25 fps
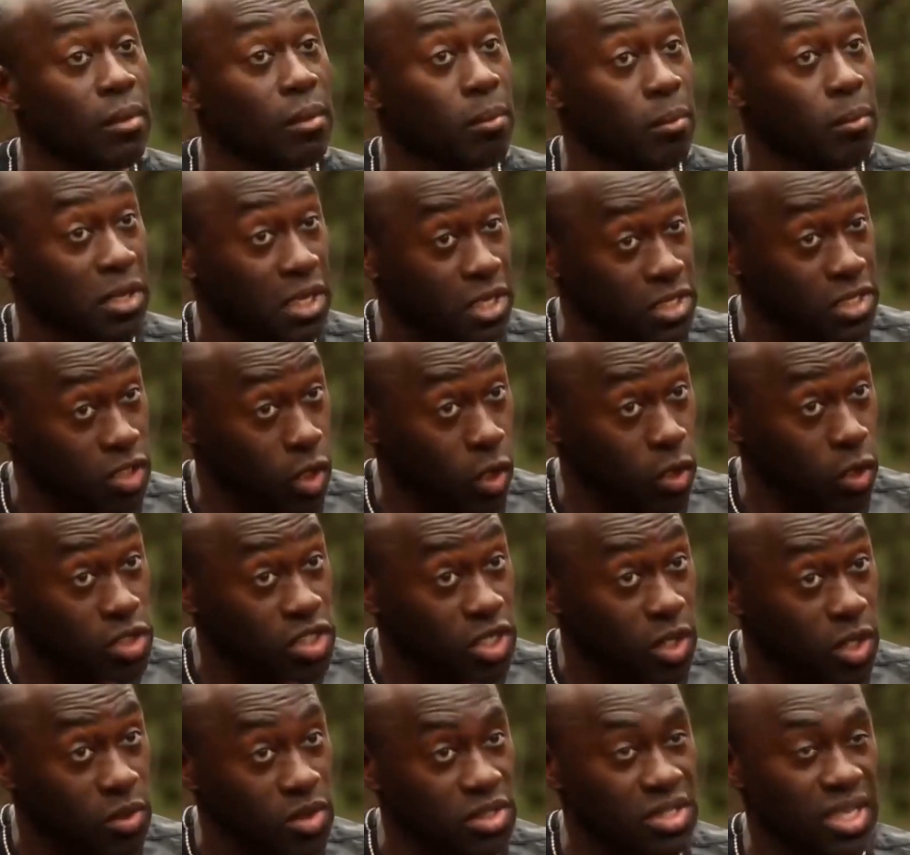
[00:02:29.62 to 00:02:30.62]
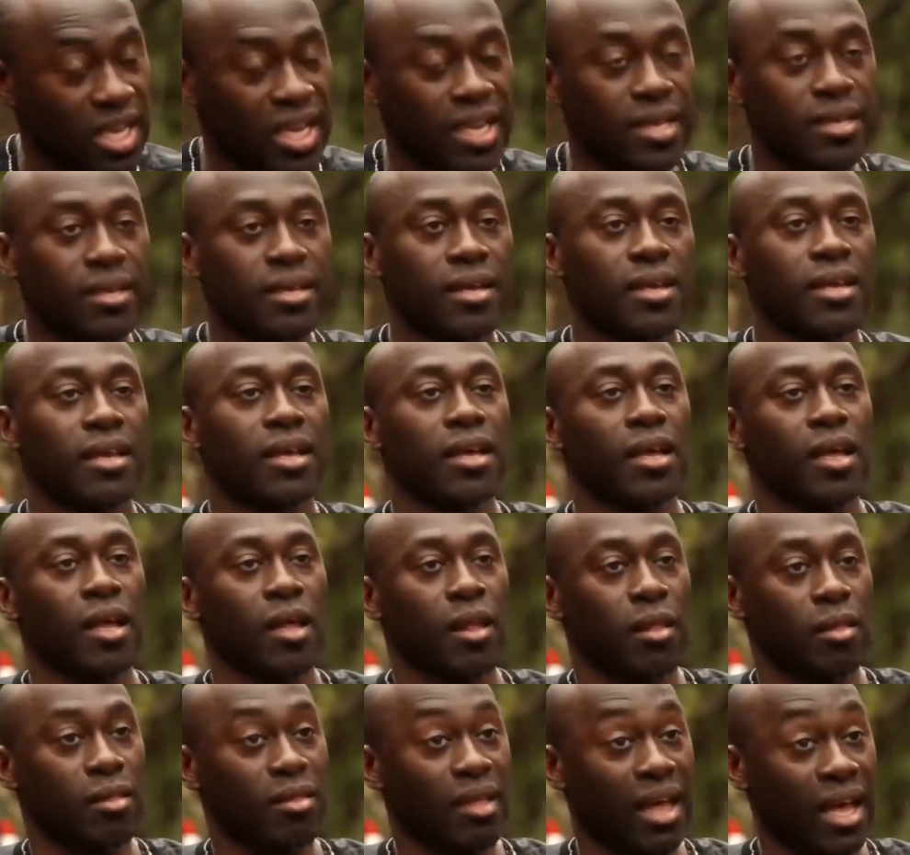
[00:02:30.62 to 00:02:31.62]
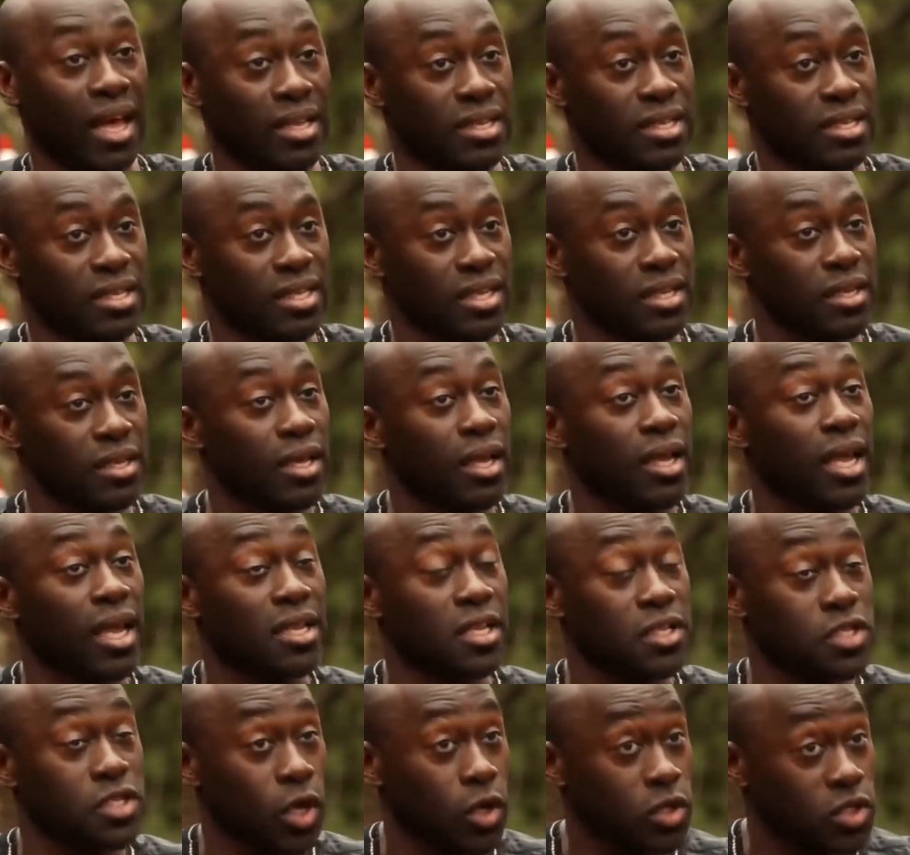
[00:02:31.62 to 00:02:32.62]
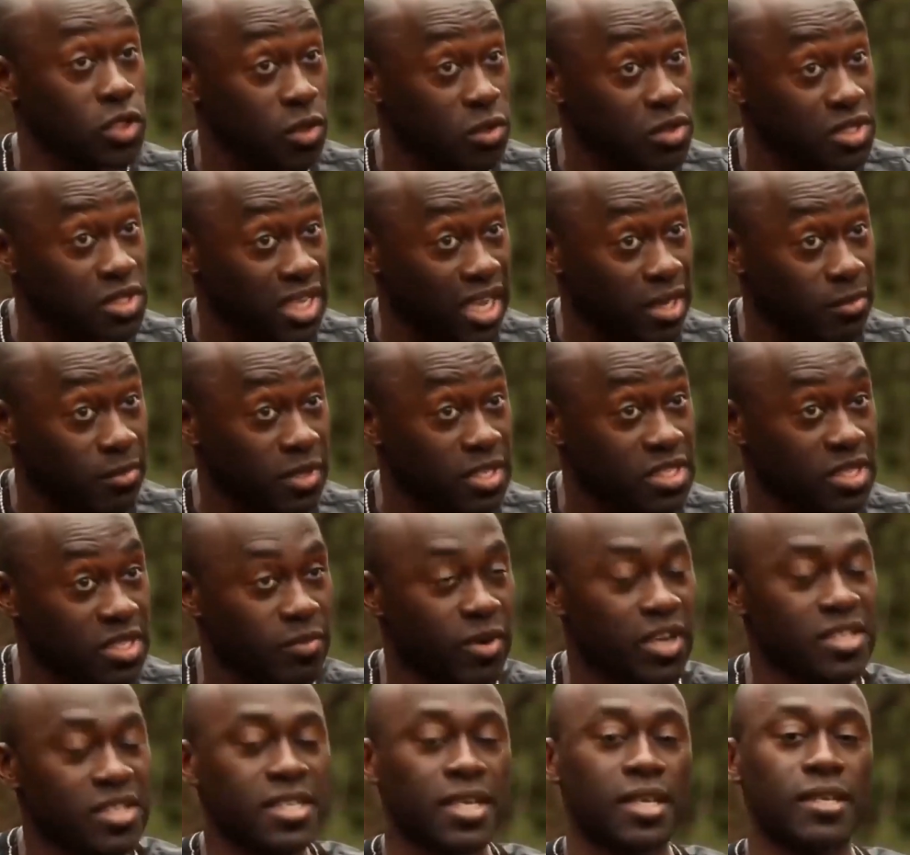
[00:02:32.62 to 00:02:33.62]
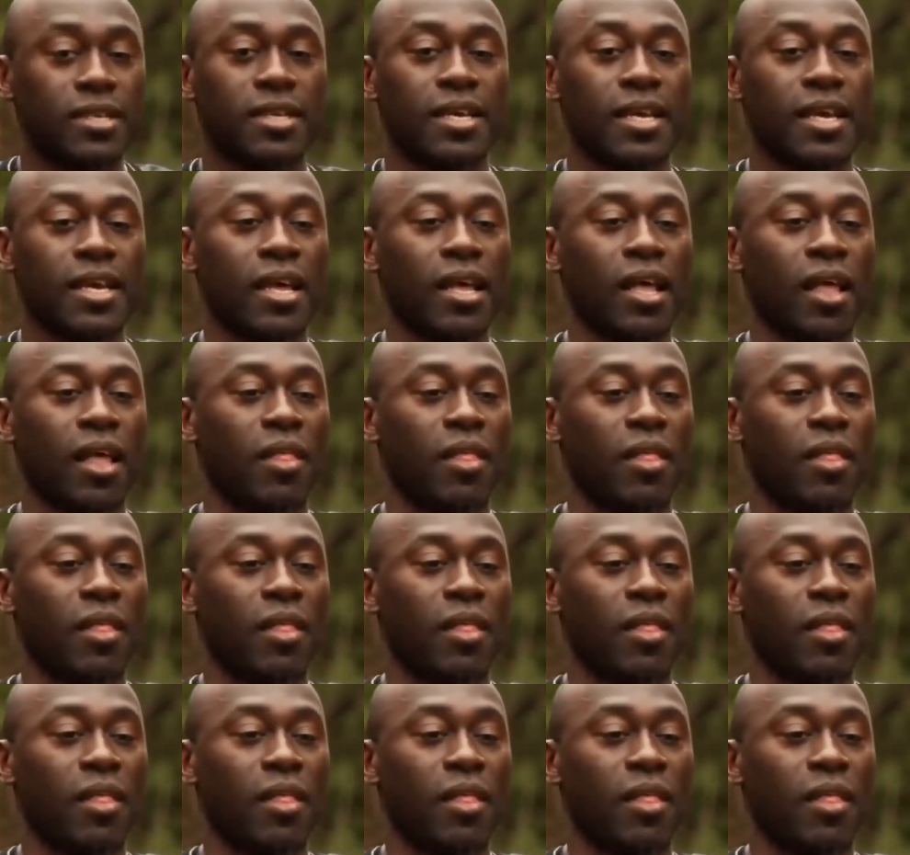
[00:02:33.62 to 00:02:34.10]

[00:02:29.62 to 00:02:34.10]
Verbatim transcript: But it's also said now, that now it is also said, uh-huh. Mr. President, yeah.